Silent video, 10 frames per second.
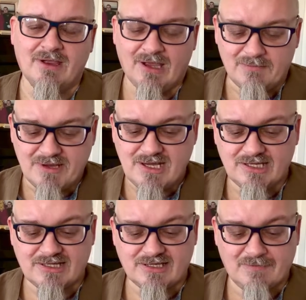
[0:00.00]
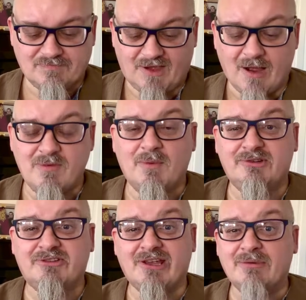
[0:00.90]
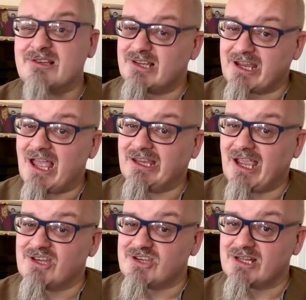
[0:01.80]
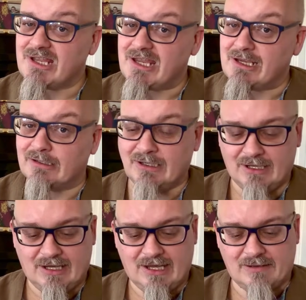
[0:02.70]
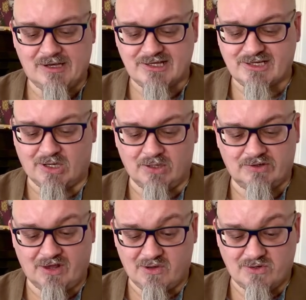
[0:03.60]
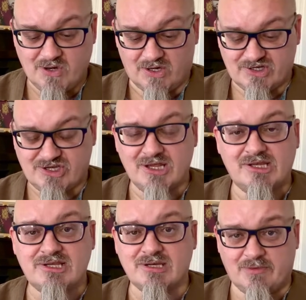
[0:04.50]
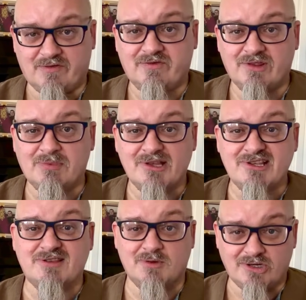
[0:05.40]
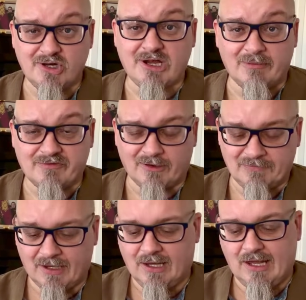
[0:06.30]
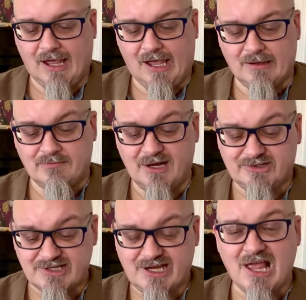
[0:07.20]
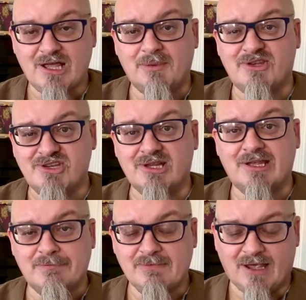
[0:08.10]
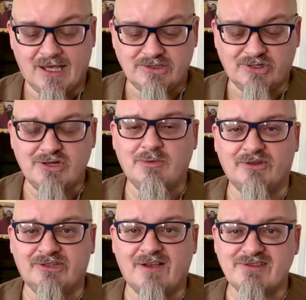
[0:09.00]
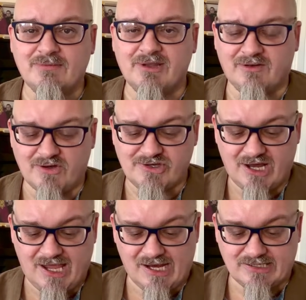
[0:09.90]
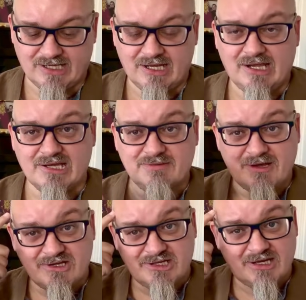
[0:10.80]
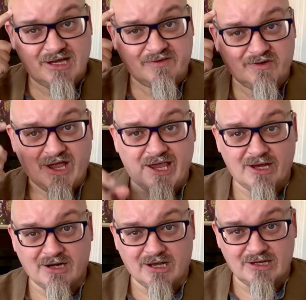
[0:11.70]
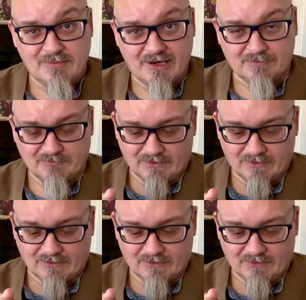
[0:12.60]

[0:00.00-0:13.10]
beanies come the winter time, because it can get chilly here in Scotland, although not as chilly as some of the places where you come from. But it does get a little bit chilly, and you do want to have something around your head, especially if you've got a haircut like mine.